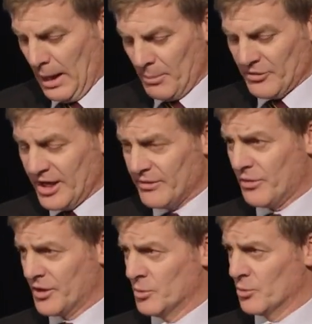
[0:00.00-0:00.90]
But the other
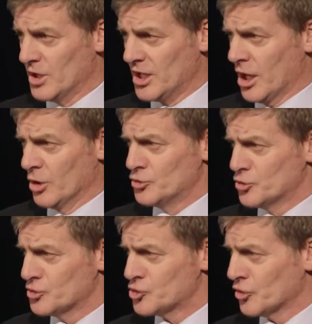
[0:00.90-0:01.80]
thing we really owe
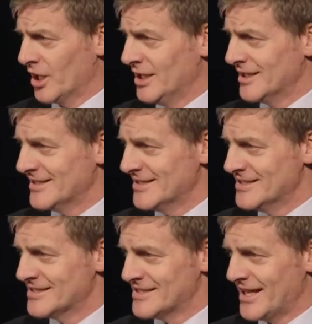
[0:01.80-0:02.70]
to Australia
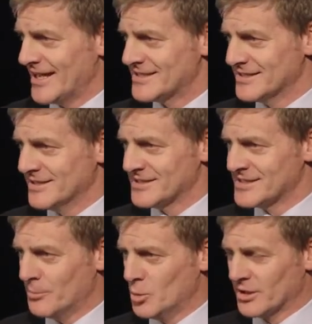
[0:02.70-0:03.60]
is that, it's
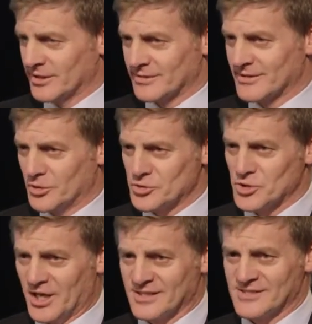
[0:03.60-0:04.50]
somewhat in
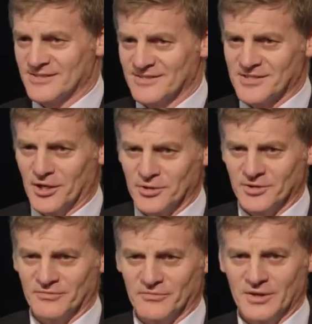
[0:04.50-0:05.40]
contrast to the tone
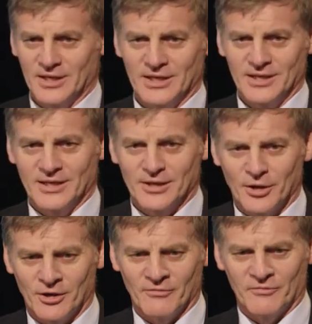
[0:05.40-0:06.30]

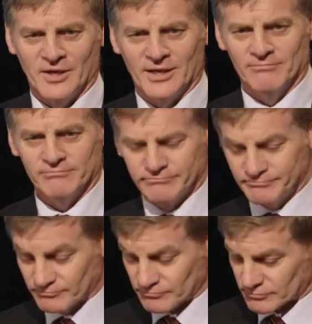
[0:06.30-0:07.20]
of
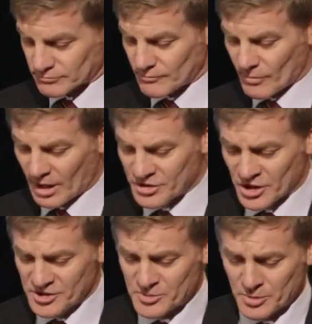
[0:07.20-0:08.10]

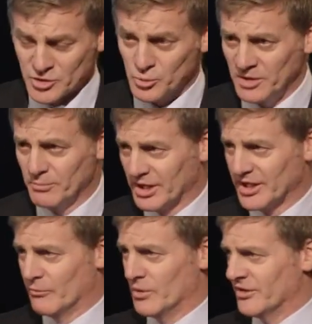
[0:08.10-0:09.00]
Joe's speech, we
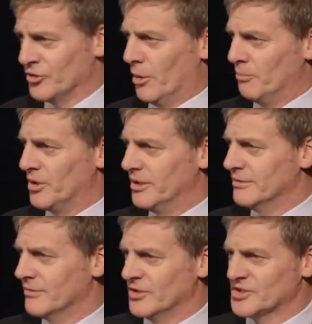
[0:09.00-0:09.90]
believe we adopted
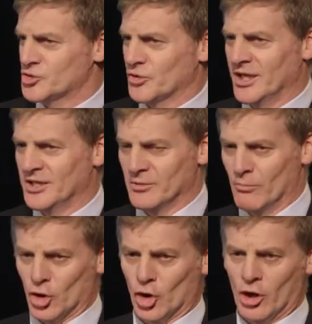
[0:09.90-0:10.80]
the Australian
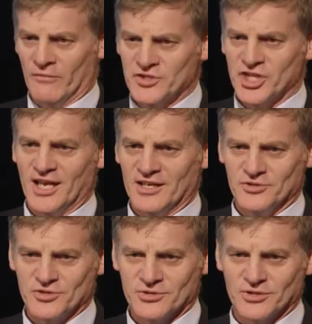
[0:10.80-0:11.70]
model of
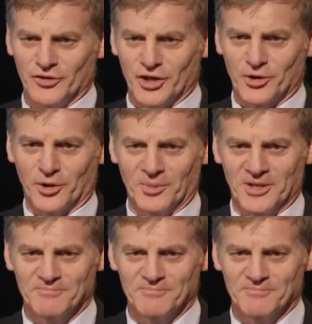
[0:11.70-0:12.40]
change in the economy.